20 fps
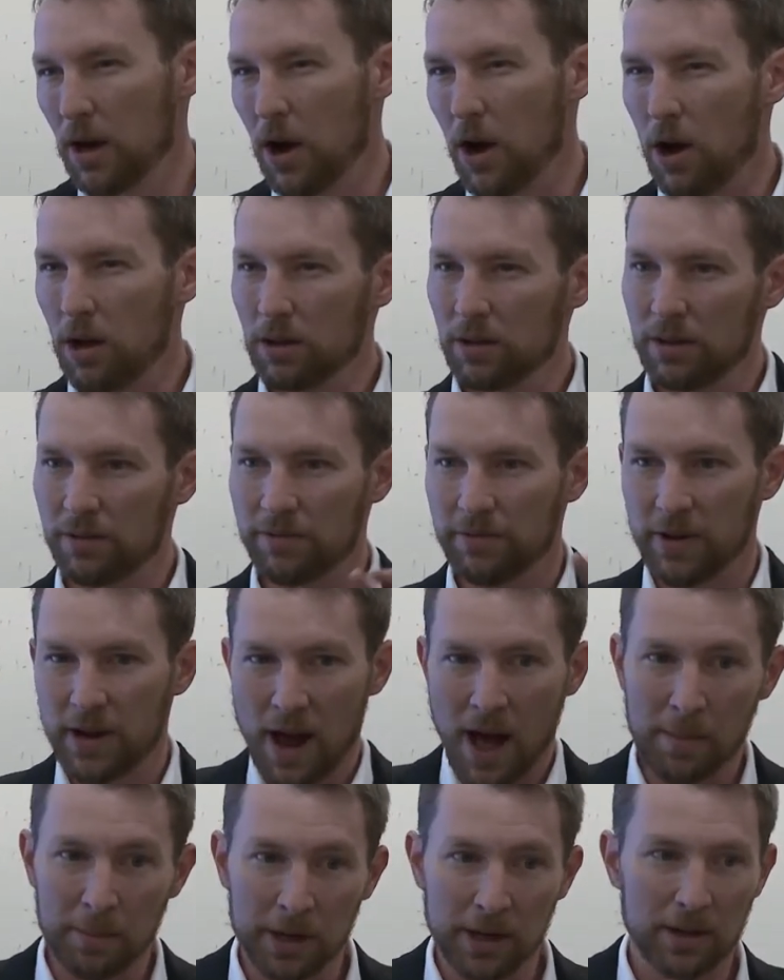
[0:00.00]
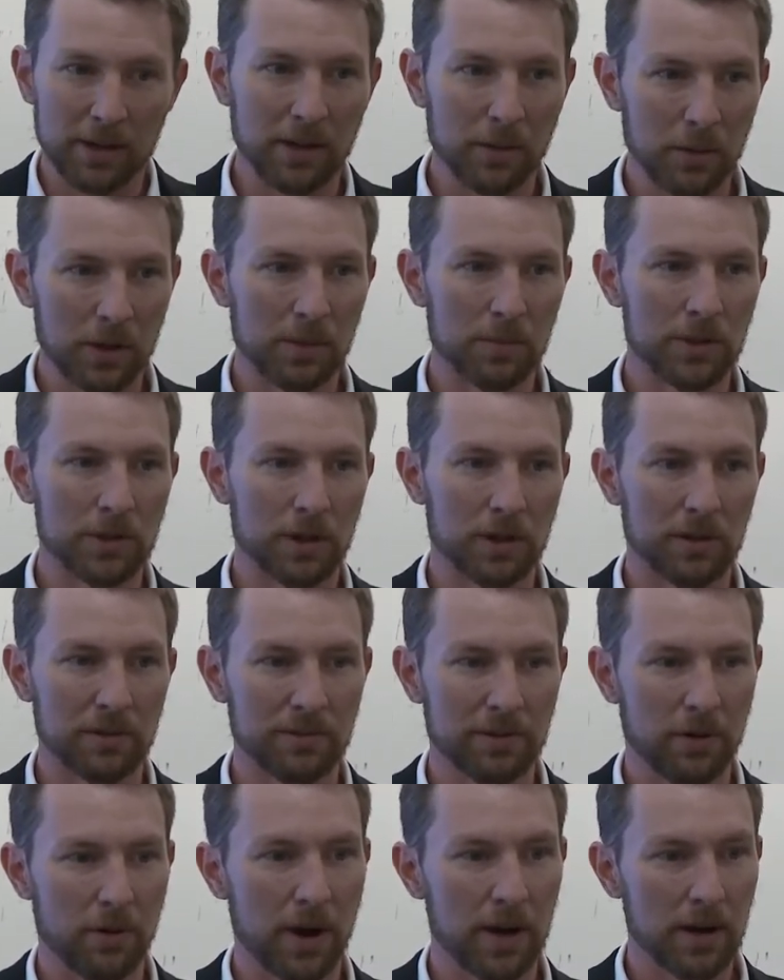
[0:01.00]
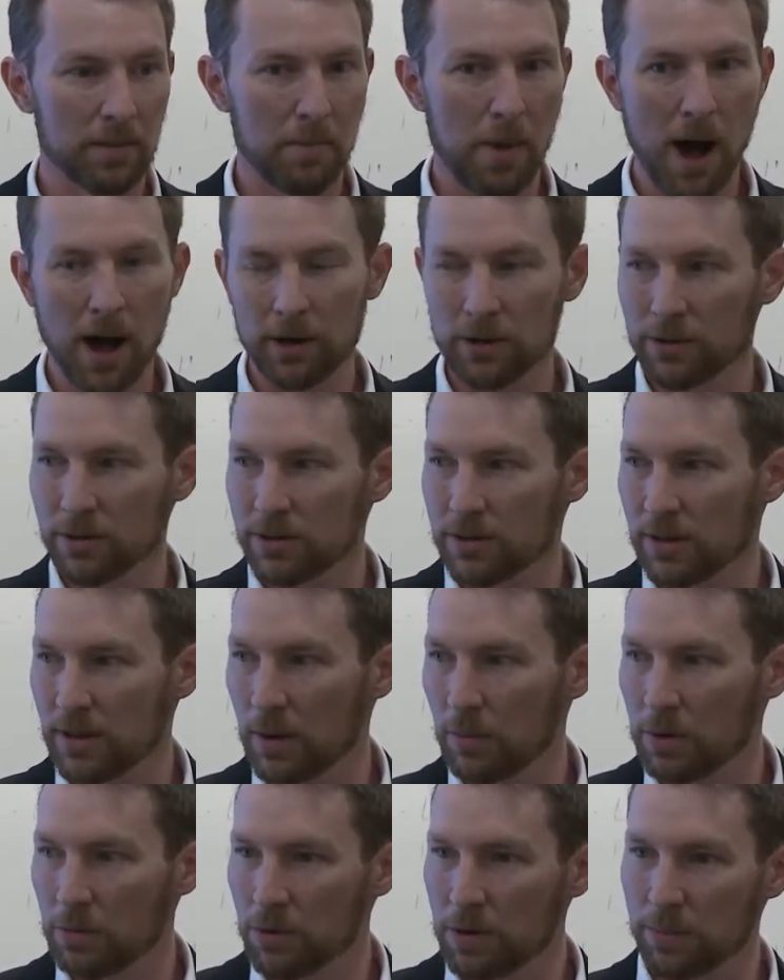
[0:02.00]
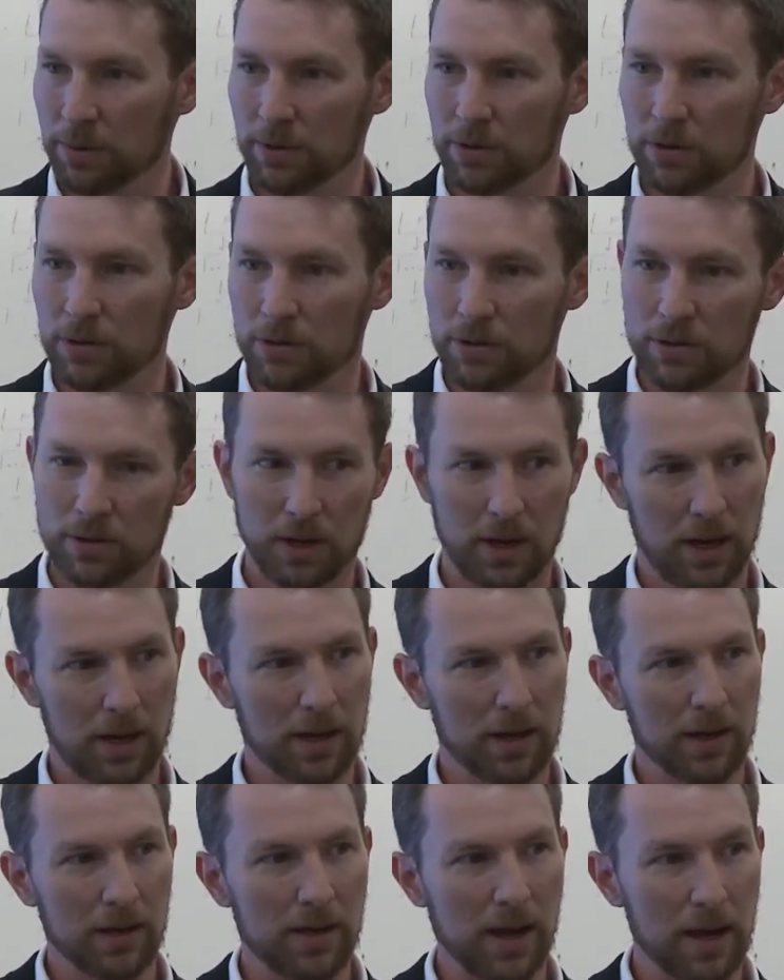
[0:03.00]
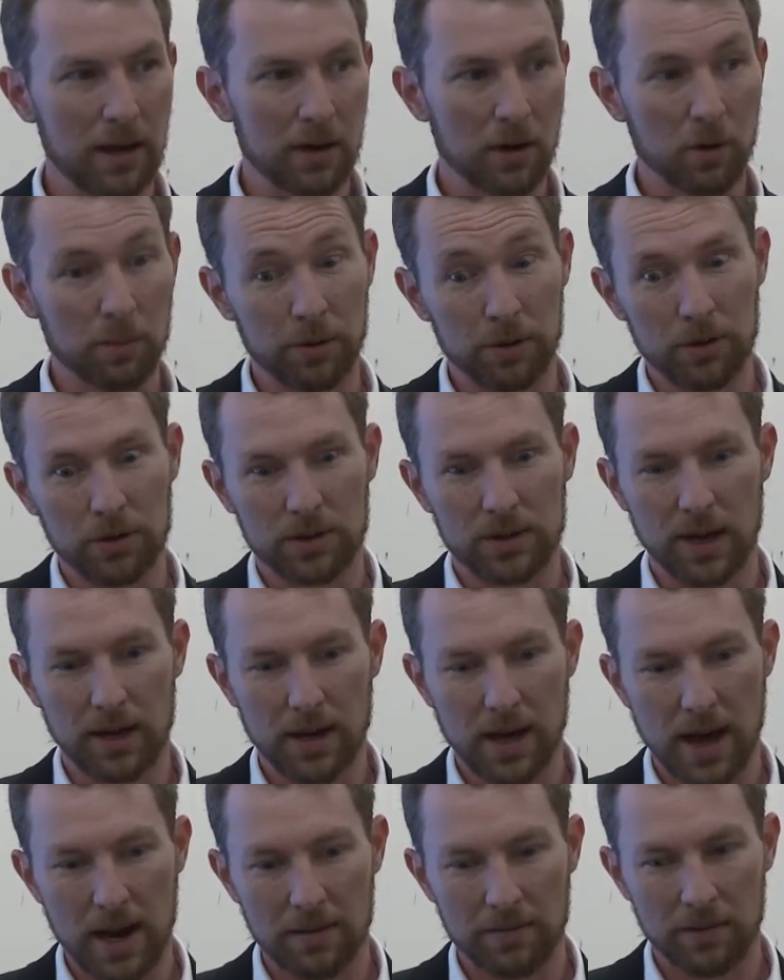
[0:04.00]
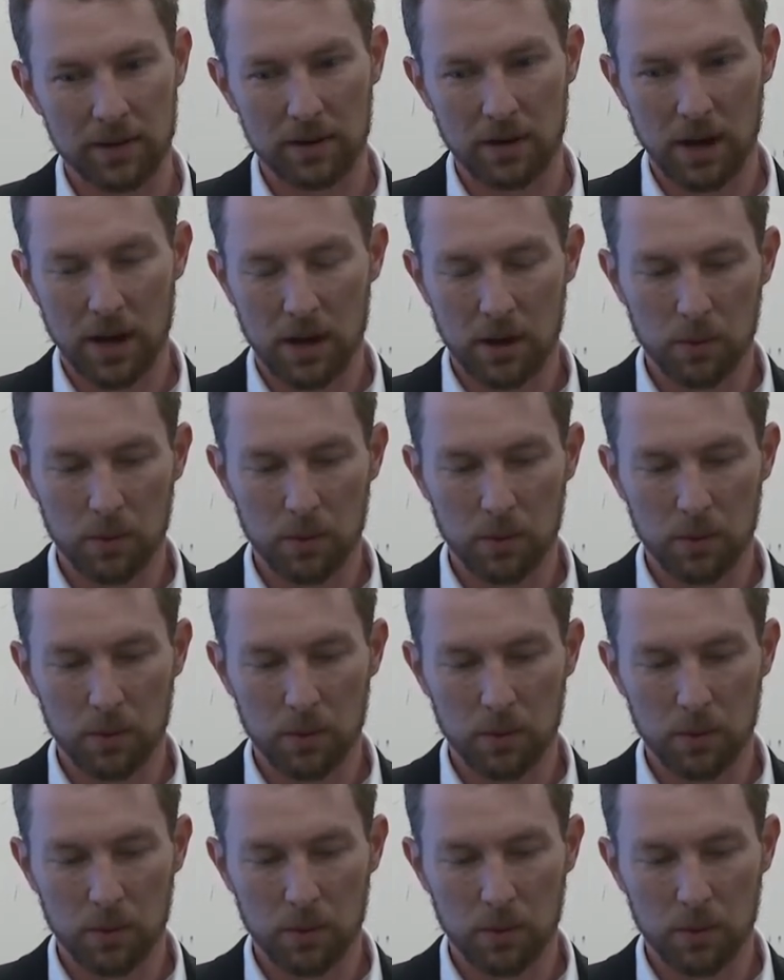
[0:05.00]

all of the phenomena that we observe, created models, and then we reproduce data or produce data out of it,